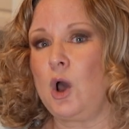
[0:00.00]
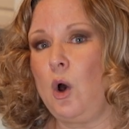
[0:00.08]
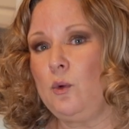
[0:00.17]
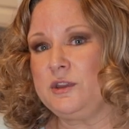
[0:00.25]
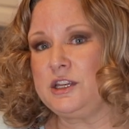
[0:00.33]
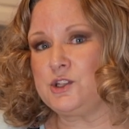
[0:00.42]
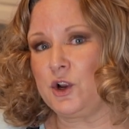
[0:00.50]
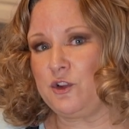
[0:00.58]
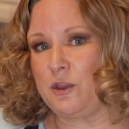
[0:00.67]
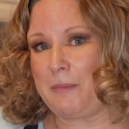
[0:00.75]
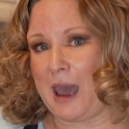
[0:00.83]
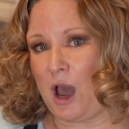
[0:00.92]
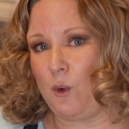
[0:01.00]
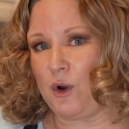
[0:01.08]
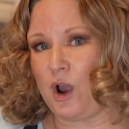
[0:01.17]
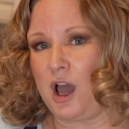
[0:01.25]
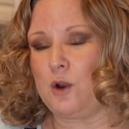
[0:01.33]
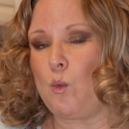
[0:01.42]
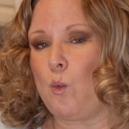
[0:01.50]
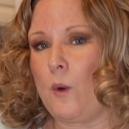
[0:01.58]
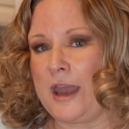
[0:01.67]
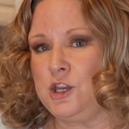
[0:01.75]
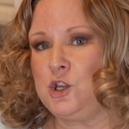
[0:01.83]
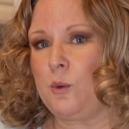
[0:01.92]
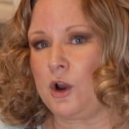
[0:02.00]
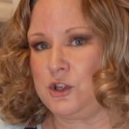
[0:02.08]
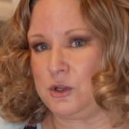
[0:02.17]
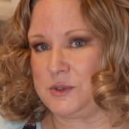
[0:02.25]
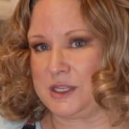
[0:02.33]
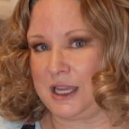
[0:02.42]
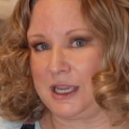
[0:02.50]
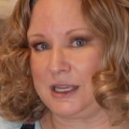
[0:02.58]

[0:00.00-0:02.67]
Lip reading: to only turn the power on when you are using